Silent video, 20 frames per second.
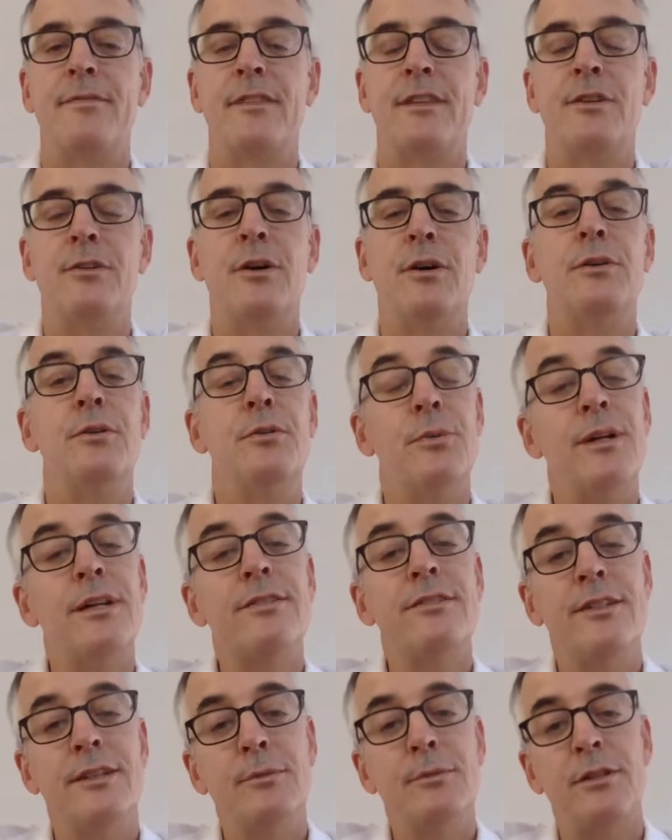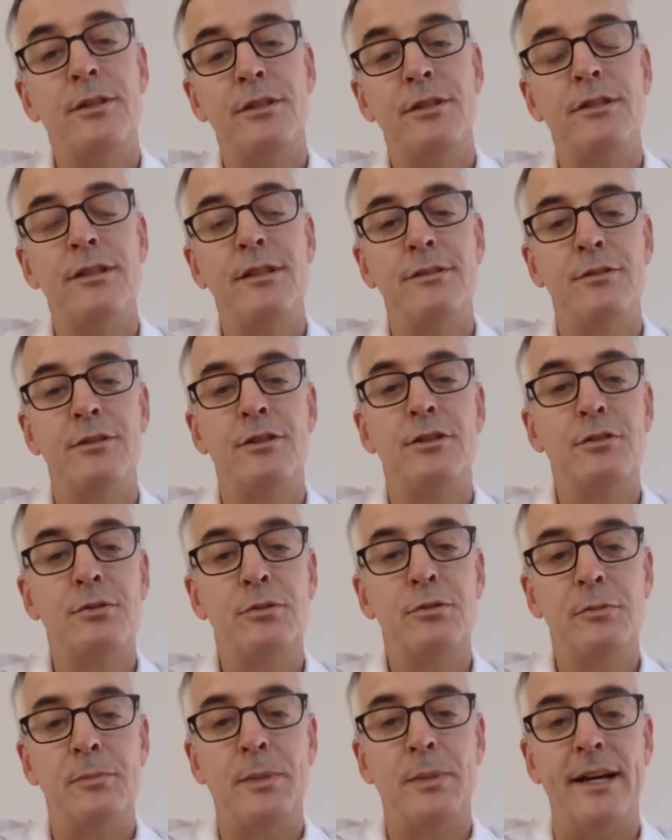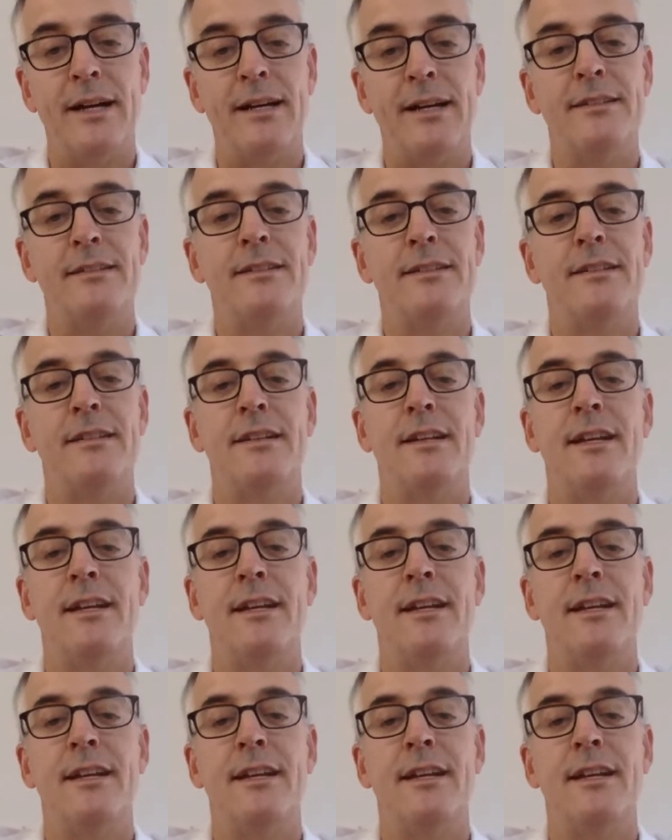you want to see whether you're leaving your tools behind,